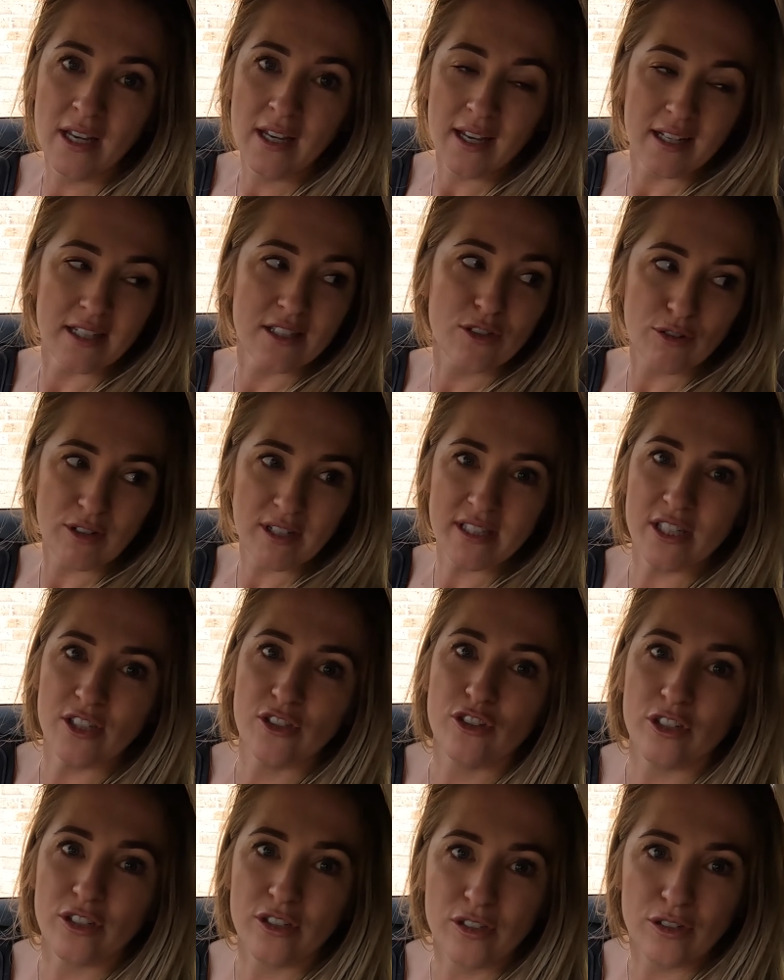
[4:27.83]
as Chris has
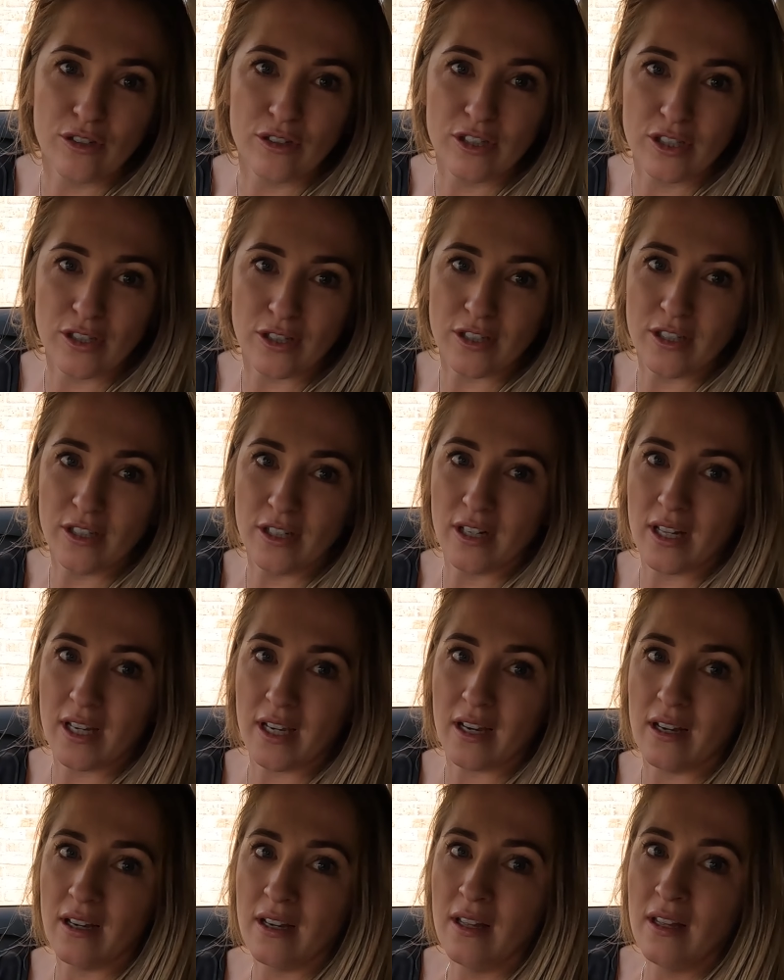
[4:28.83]
just touched on earlier.